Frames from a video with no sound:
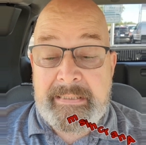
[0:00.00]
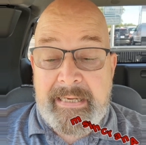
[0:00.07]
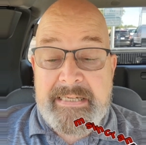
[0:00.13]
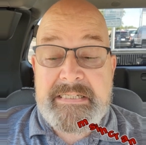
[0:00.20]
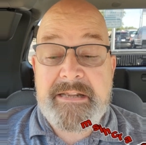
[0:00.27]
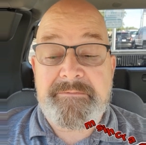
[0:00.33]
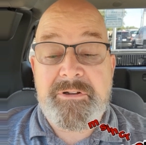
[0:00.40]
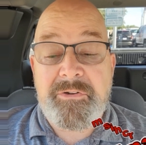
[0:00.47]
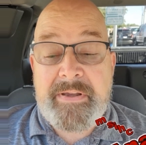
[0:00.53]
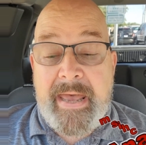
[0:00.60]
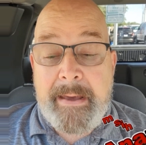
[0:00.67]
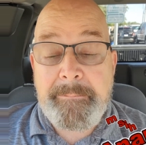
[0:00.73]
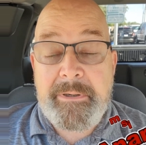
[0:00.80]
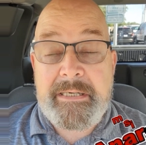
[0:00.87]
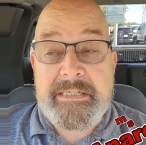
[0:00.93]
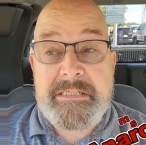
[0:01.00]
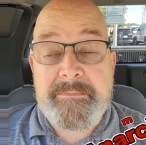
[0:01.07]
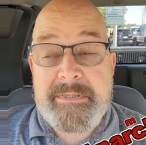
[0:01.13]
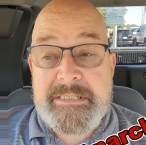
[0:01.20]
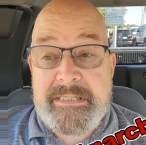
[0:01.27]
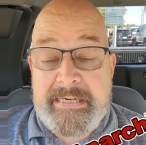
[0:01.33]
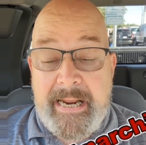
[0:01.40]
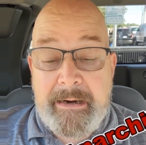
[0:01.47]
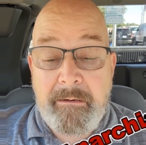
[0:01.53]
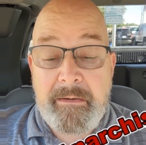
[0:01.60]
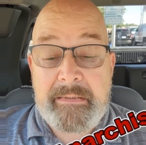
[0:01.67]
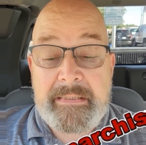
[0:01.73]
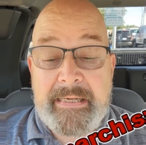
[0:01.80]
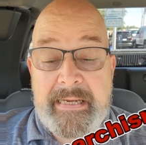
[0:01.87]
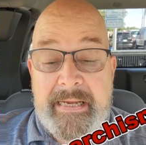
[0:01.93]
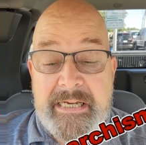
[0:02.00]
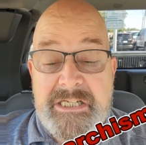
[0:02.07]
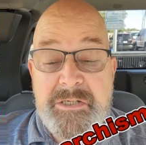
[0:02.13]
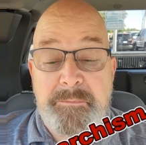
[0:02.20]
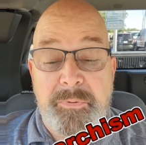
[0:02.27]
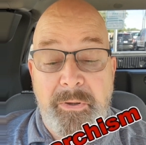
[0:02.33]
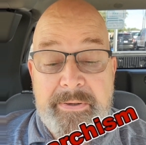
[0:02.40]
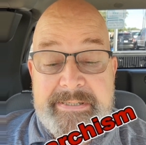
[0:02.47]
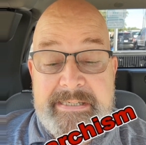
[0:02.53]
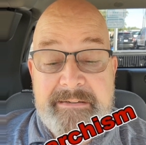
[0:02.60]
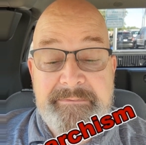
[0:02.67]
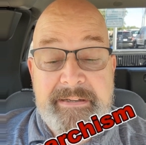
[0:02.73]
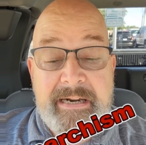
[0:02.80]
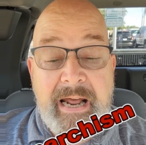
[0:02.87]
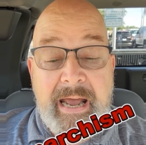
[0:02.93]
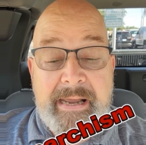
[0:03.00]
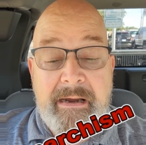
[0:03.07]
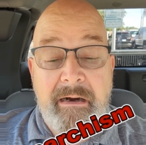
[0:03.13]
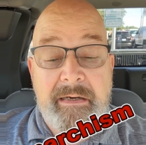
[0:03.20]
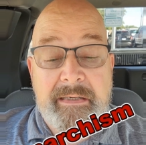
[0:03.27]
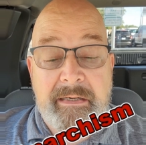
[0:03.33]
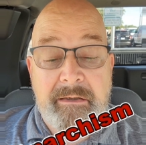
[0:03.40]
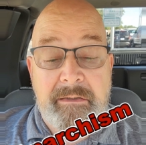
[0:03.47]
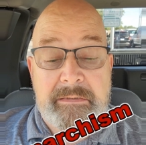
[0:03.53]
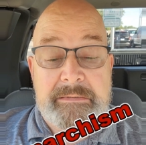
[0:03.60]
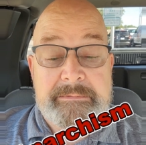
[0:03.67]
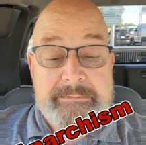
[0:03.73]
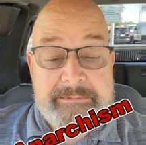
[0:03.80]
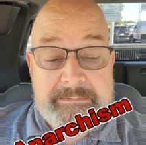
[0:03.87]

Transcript: as they view capitalism as inherently exploitive and hierarchical.